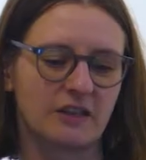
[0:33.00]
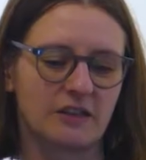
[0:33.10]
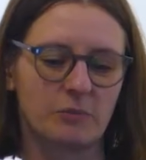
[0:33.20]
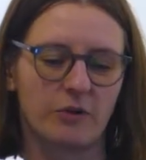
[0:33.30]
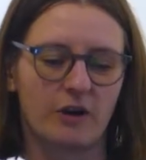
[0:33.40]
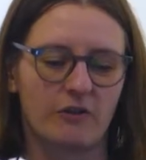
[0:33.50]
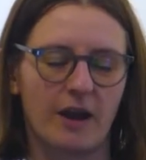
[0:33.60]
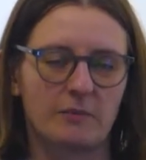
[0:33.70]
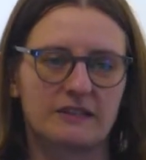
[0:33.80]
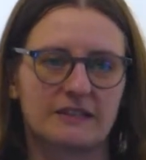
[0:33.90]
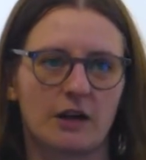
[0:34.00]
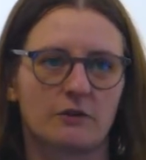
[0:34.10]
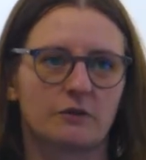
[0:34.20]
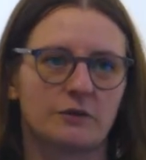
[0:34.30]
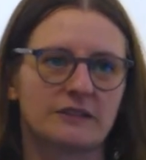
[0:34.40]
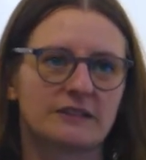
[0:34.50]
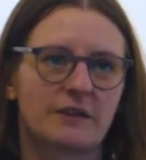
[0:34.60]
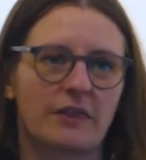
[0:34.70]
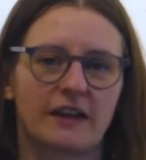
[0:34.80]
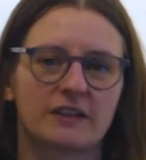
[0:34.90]
the programme itself was
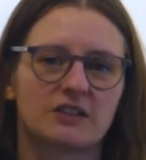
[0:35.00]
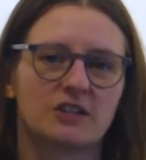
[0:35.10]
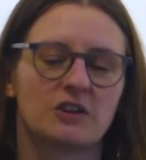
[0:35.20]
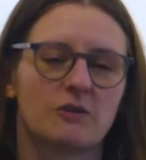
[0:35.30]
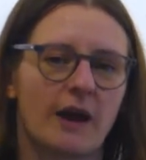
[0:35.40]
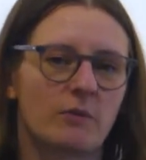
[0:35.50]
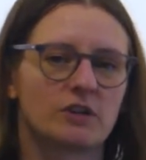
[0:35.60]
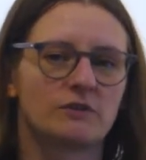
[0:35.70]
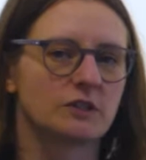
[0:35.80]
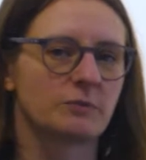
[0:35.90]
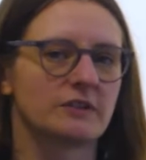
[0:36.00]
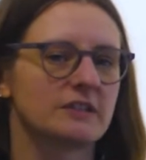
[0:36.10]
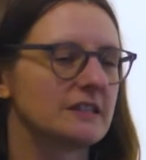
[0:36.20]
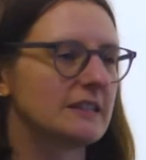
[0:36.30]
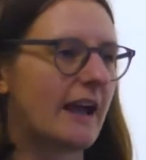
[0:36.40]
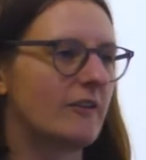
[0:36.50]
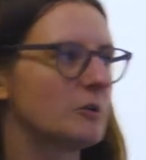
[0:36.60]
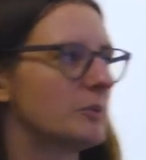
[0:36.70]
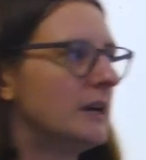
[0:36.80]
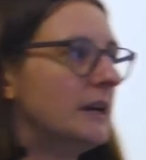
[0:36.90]
thanks to our wonderful sponsors Arup,
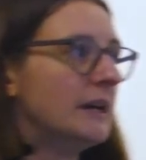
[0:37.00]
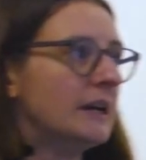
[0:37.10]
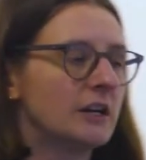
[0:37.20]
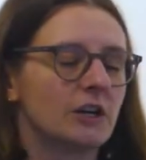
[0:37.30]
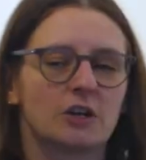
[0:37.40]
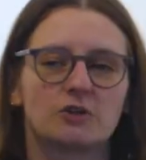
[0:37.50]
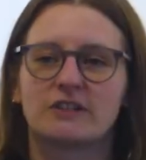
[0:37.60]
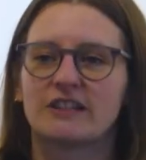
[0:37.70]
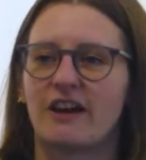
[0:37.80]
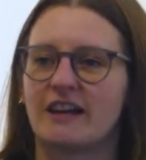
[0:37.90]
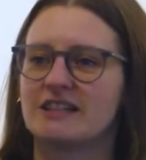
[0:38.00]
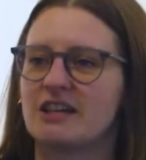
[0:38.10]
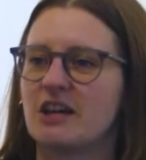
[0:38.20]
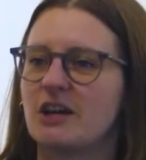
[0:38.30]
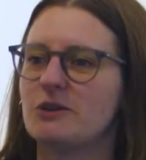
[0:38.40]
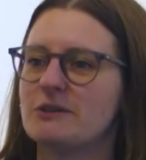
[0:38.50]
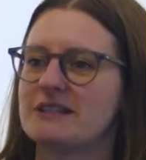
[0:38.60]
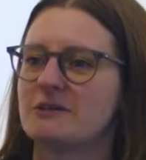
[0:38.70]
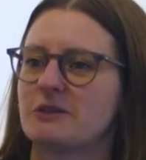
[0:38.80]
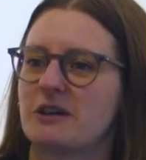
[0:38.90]
Countryside, Lewis
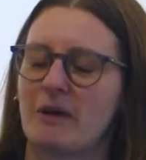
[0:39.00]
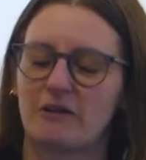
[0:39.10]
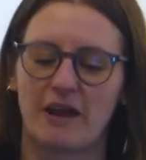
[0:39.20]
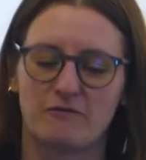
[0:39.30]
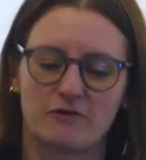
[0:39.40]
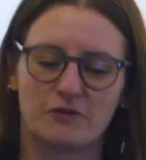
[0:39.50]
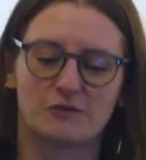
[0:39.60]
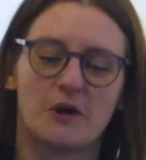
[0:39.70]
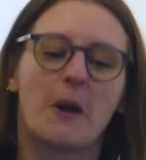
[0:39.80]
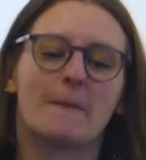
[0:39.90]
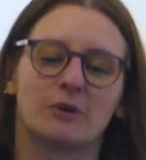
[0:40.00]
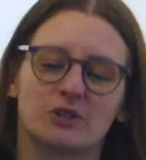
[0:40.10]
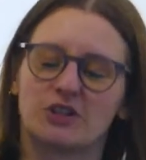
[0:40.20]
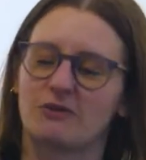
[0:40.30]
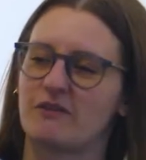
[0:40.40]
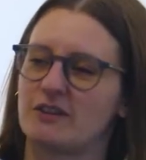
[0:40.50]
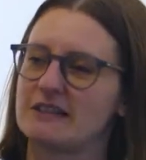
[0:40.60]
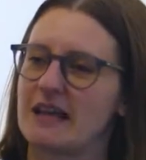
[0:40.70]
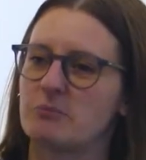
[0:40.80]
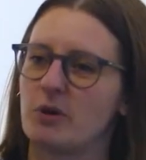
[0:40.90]
Silk in Mount Enville, Montague Evans
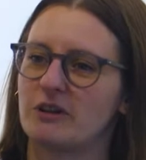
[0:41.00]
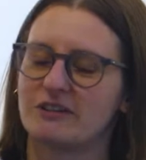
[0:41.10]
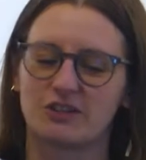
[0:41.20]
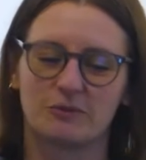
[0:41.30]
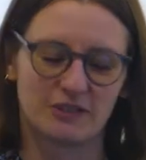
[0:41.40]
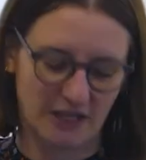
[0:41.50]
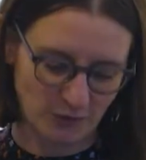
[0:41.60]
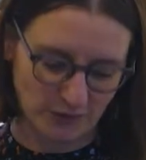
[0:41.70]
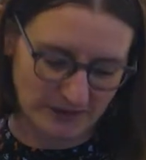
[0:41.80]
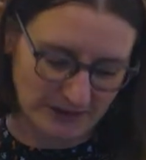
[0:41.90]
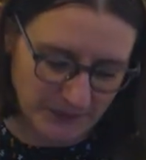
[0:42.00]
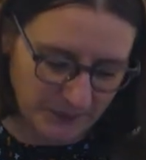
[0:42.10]
and Pollard Thomas Edwards.